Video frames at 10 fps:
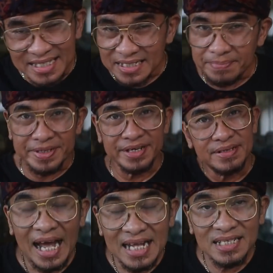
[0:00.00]
this appear.
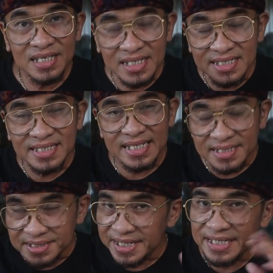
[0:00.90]
Enter the
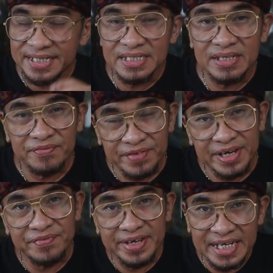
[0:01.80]
6-digit
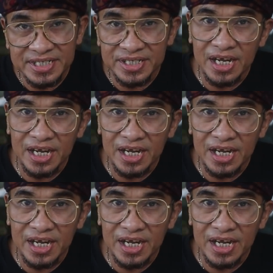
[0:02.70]
verification